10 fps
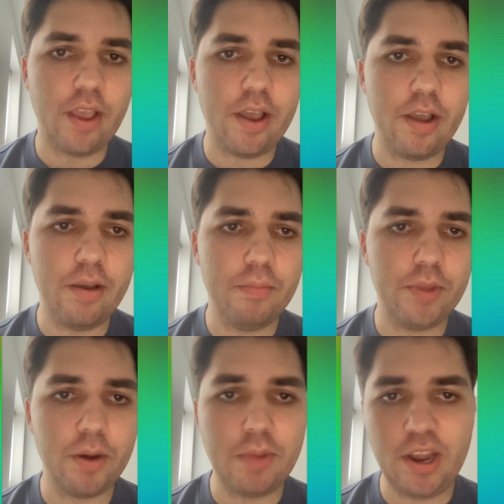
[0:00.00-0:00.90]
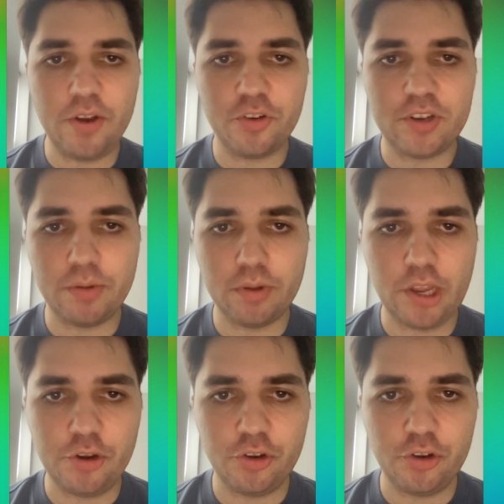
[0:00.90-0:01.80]
there are many interesting
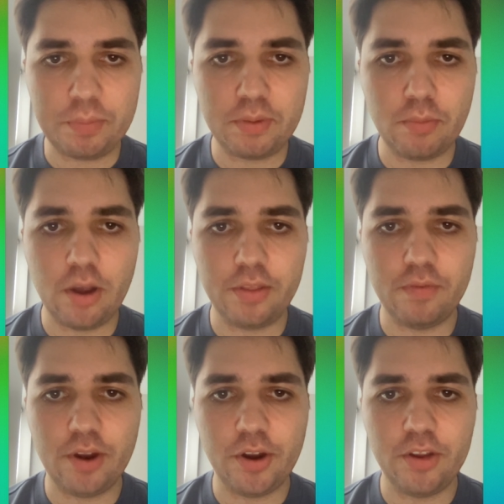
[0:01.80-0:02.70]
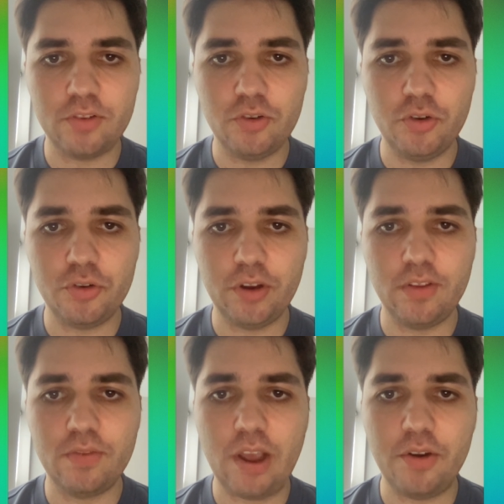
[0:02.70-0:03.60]
relationships among the various
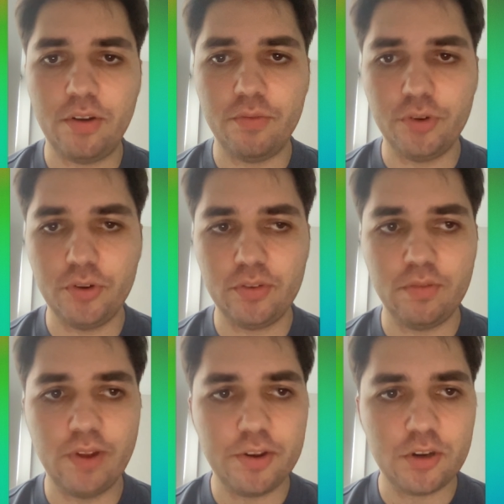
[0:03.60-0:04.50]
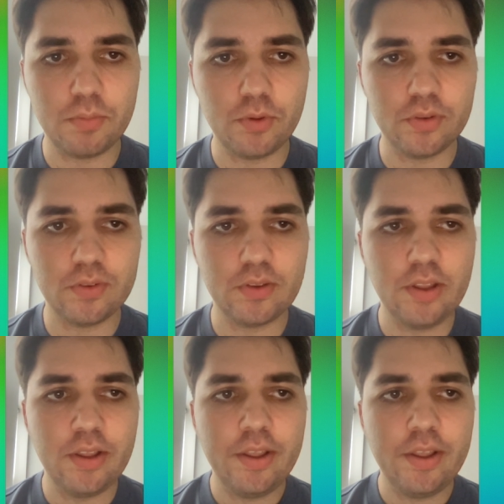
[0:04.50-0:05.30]
nutrients found in fruits and vegetables,